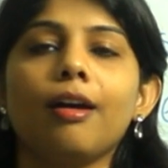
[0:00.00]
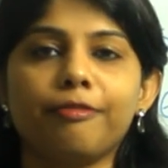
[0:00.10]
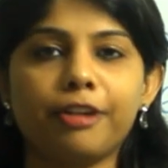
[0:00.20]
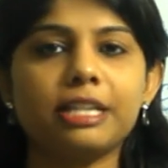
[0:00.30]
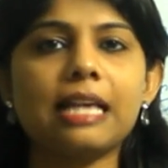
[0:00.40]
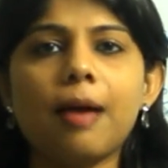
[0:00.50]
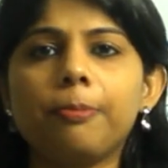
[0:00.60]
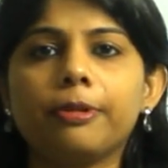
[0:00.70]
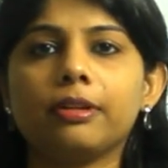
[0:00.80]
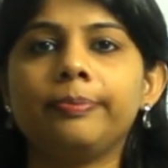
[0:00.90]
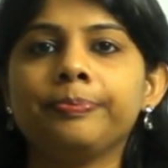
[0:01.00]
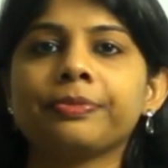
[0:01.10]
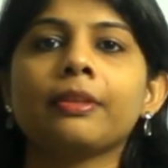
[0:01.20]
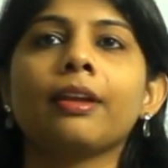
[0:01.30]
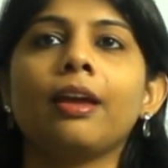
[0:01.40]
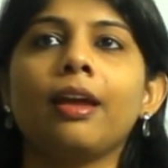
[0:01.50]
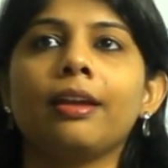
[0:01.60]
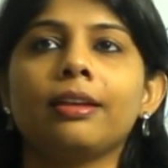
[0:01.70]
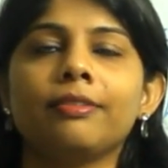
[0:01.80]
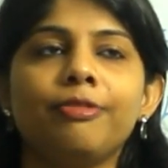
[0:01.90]
For example,
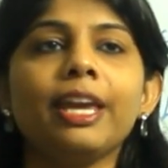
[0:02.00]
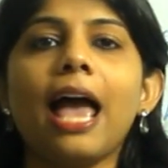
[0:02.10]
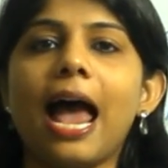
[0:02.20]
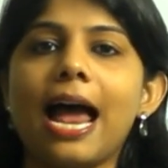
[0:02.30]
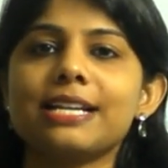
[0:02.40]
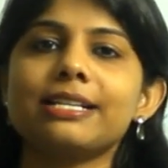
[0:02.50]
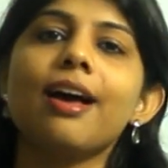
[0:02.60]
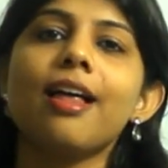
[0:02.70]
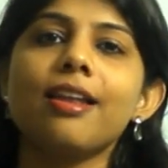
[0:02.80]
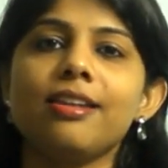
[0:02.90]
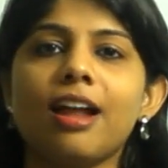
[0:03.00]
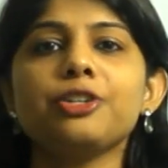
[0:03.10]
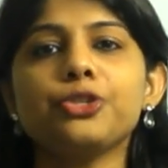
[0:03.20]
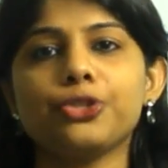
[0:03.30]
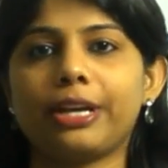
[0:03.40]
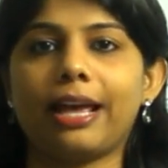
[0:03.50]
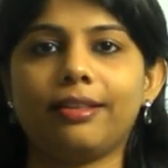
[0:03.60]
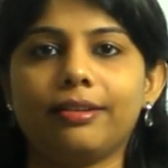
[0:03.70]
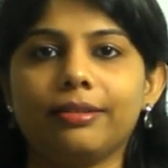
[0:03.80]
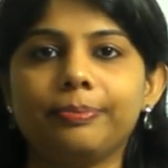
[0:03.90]
we had lunch
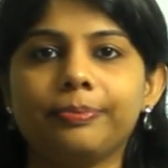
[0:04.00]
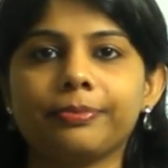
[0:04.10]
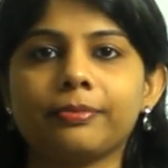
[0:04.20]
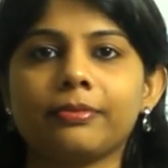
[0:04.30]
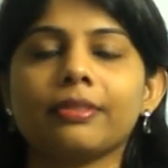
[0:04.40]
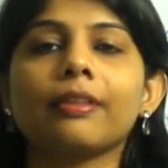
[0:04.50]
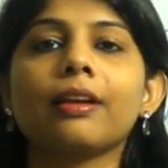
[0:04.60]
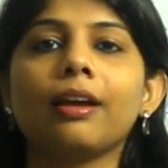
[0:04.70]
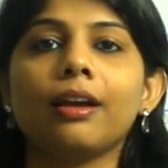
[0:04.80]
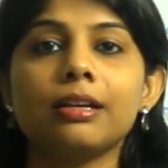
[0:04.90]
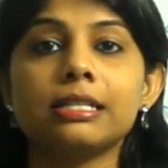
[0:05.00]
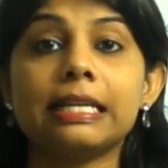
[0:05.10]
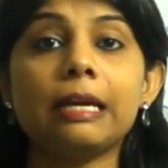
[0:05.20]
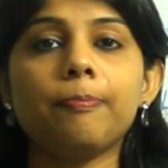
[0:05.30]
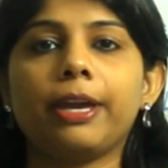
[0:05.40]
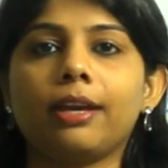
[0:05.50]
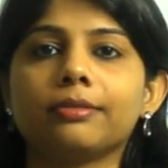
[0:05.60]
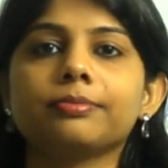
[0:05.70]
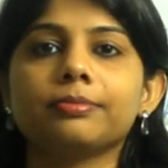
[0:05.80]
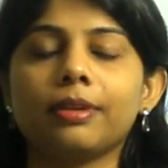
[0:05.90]
together. Sleeping.
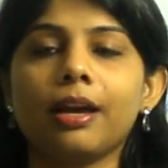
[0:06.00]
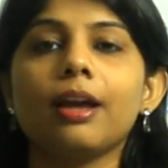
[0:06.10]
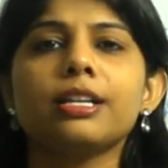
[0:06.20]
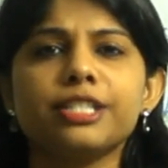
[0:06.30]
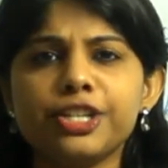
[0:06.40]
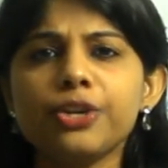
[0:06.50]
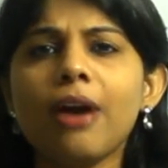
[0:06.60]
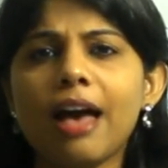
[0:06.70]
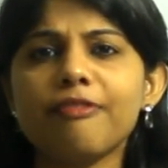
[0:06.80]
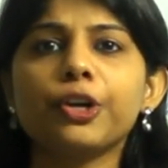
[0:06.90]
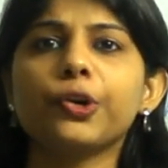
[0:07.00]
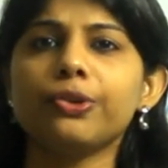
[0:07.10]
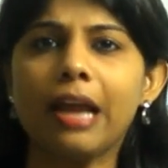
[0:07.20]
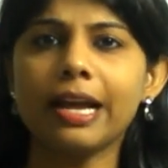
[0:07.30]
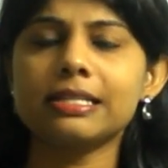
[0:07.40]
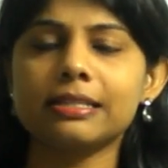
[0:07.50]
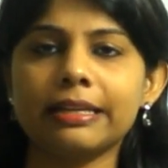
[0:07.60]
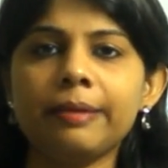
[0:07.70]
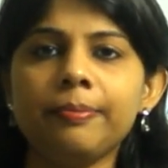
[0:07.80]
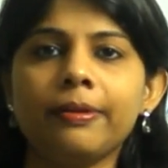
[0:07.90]
Did you have a good night's
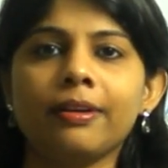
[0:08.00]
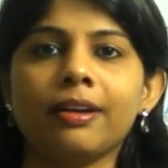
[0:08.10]
sleep?